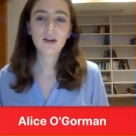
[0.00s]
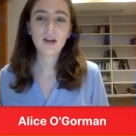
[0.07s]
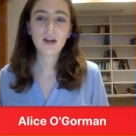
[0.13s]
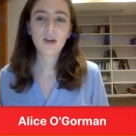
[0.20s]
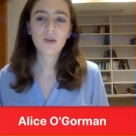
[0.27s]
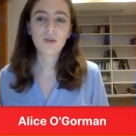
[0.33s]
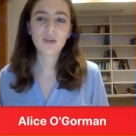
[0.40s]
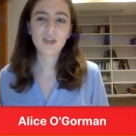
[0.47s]

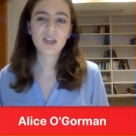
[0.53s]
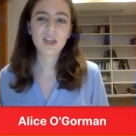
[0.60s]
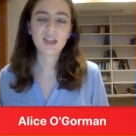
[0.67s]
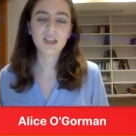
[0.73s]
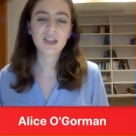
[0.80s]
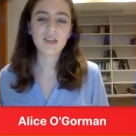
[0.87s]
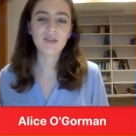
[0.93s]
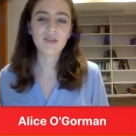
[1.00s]
and queen
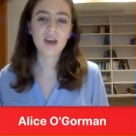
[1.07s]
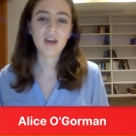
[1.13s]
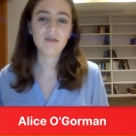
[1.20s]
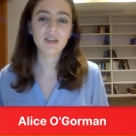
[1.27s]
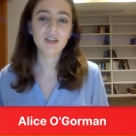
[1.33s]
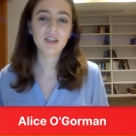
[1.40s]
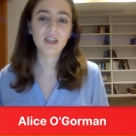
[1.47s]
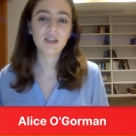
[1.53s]
takes e5,
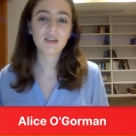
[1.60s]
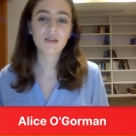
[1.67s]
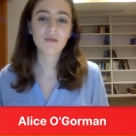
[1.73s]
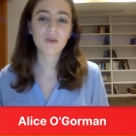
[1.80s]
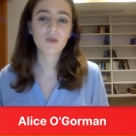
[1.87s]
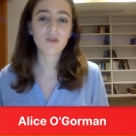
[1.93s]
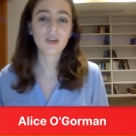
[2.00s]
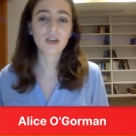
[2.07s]
as these are
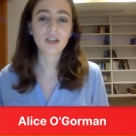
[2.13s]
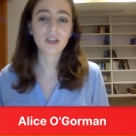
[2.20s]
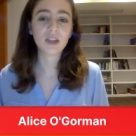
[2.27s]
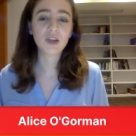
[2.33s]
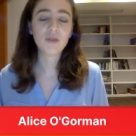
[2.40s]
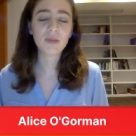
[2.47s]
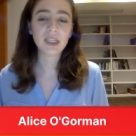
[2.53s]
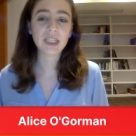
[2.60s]
both things that
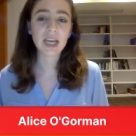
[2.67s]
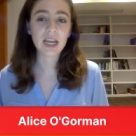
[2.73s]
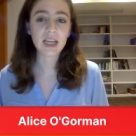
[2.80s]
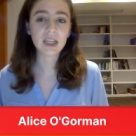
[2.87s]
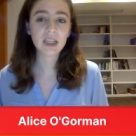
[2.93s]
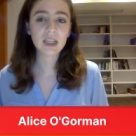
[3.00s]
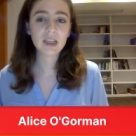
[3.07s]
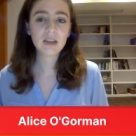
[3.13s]
could be
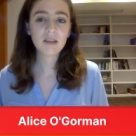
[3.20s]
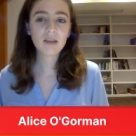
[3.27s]
taken,